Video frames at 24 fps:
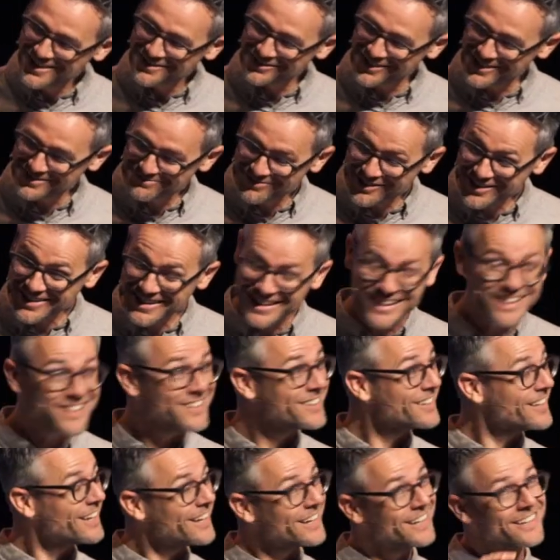one morning,
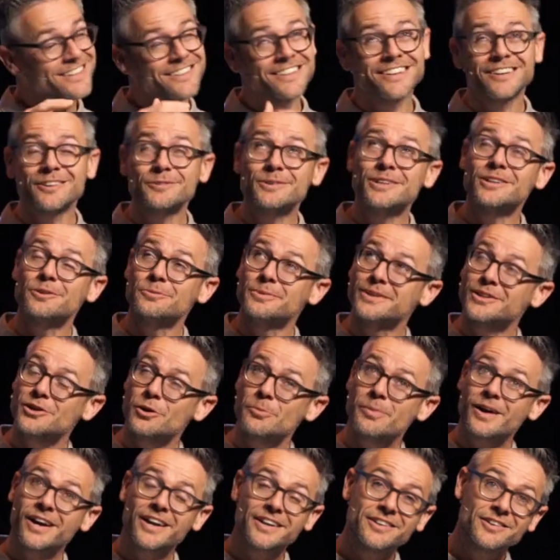and we
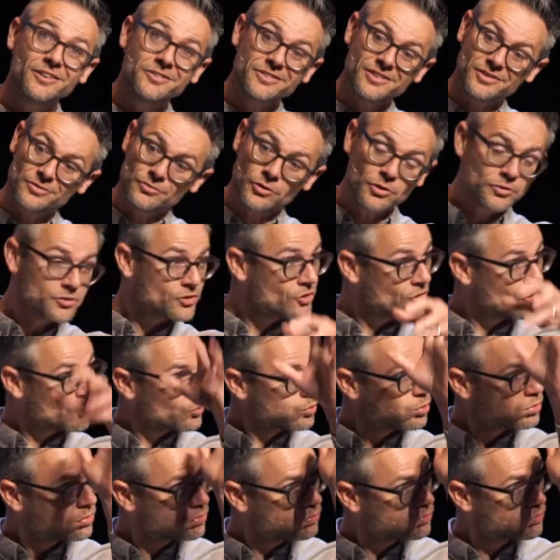go by, and all these vultures
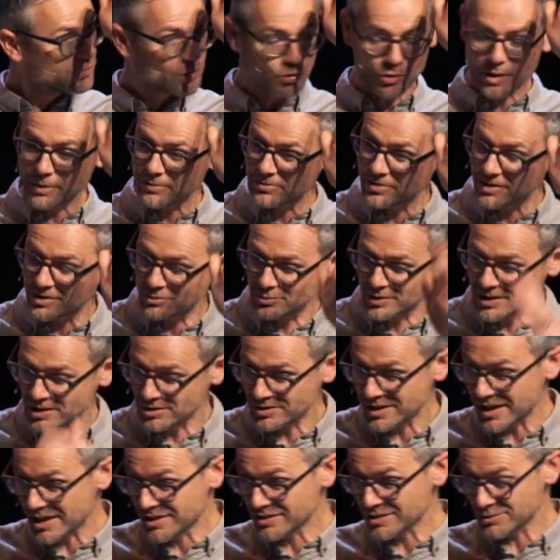go up, and we
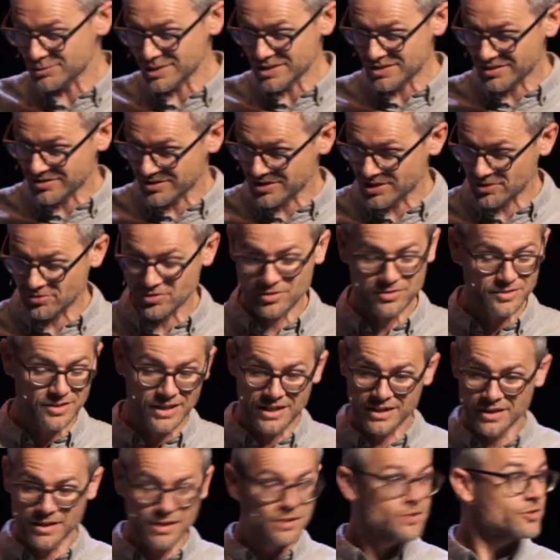go down, and we discovered
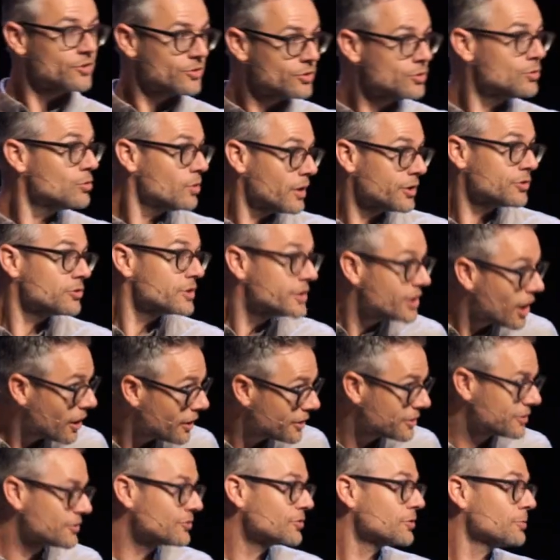200
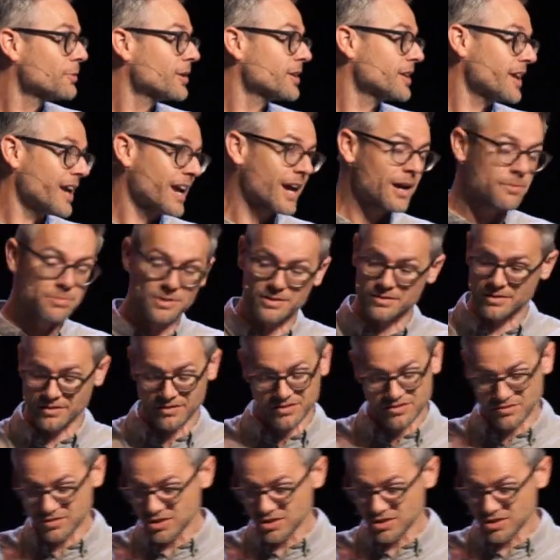yards from our cabin this